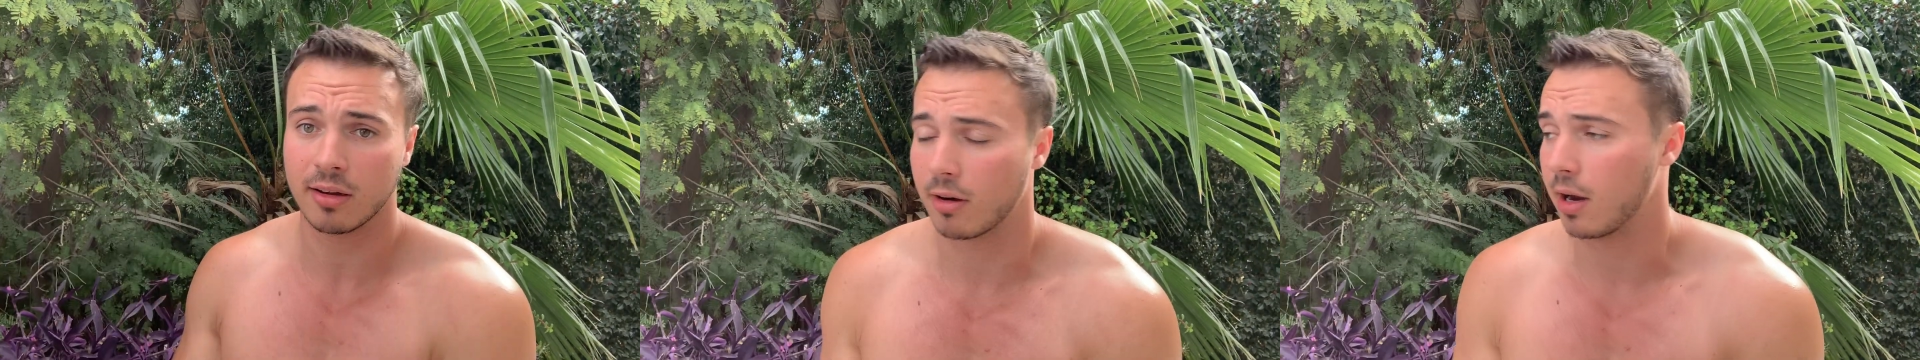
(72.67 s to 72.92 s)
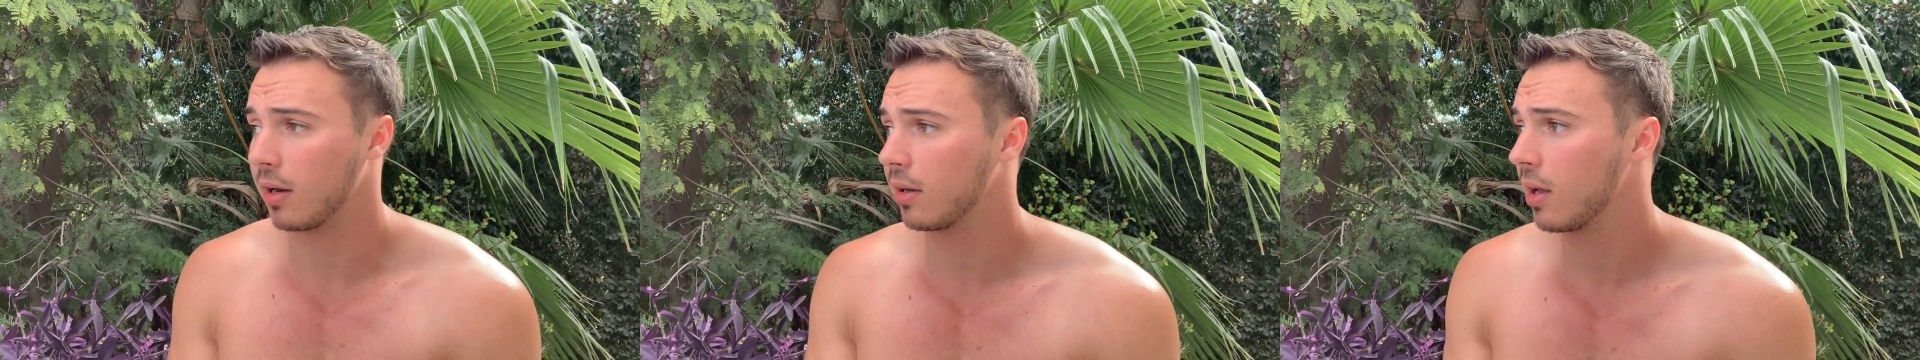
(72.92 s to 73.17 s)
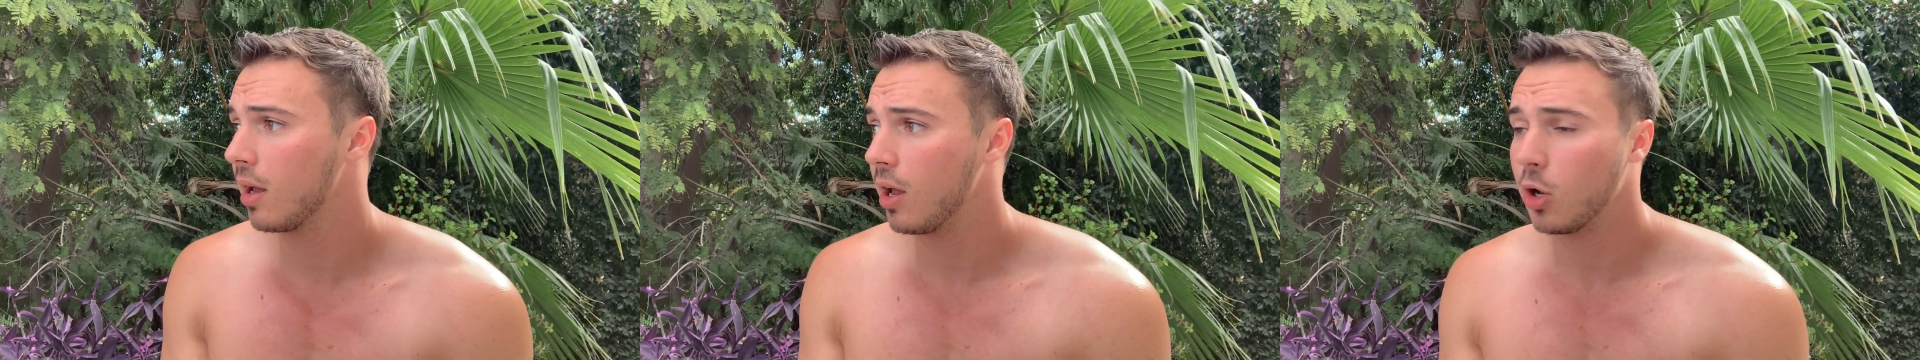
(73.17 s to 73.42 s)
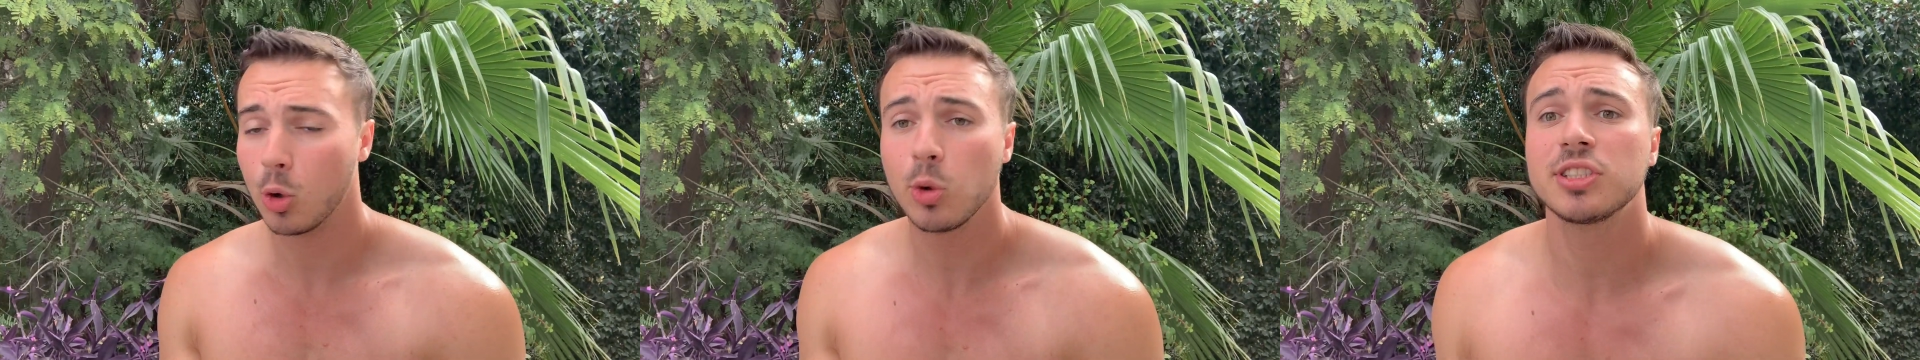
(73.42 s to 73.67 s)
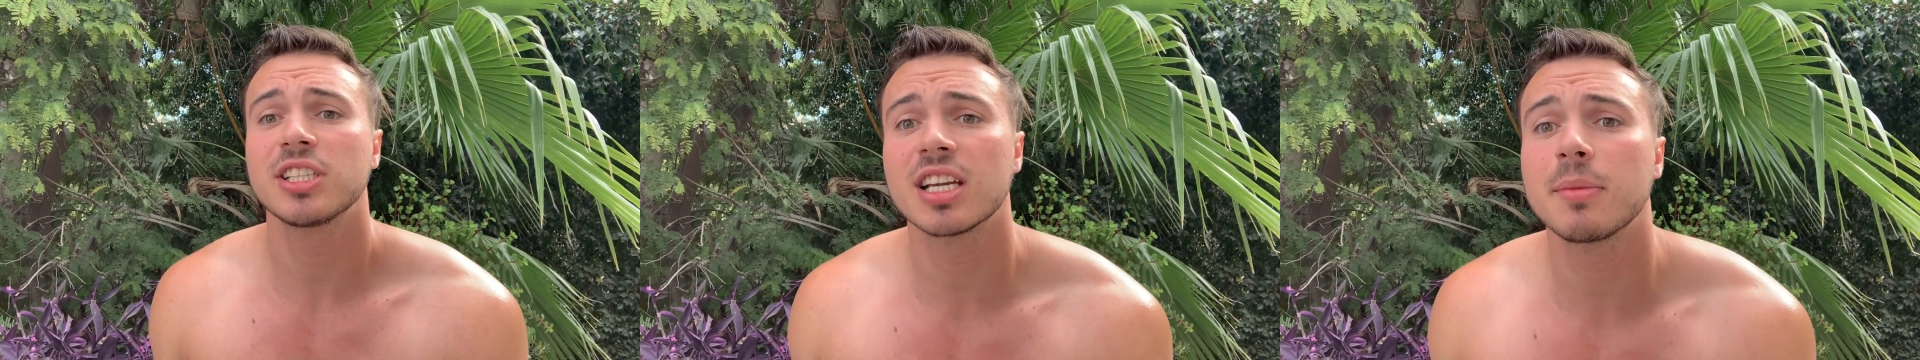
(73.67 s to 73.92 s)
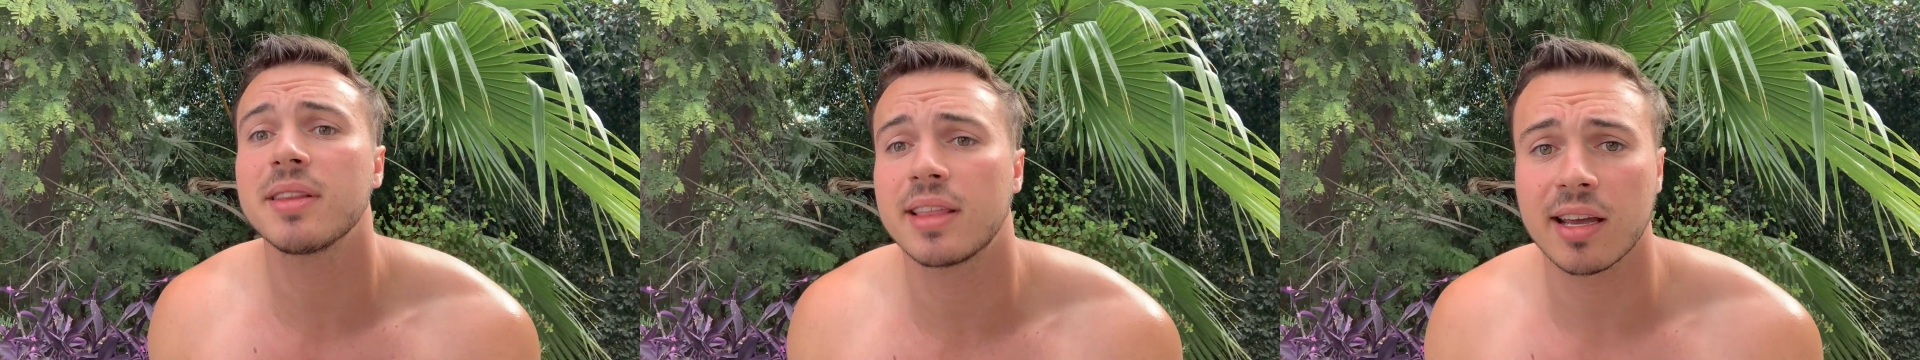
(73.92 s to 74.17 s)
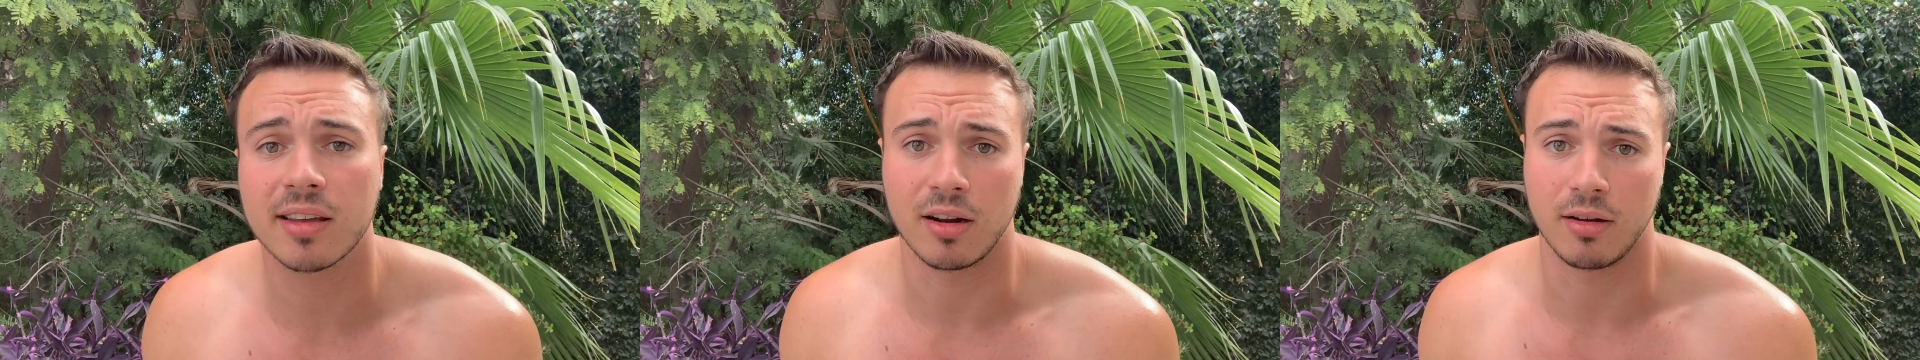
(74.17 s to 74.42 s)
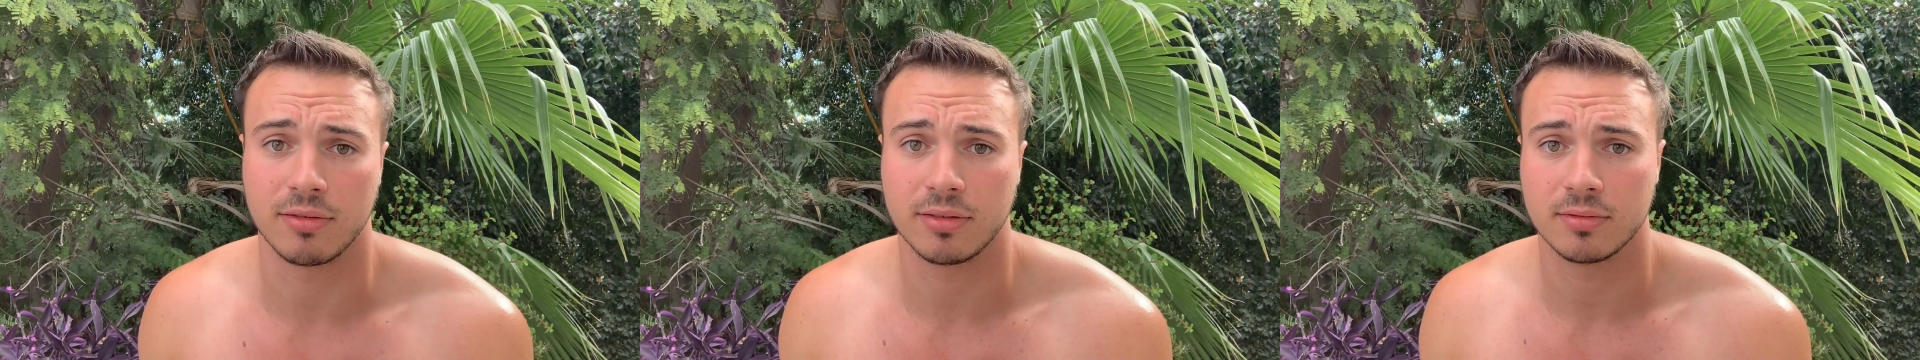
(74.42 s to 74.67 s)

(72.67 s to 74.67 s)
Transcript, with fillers: right? Who is she gonna be thinking of?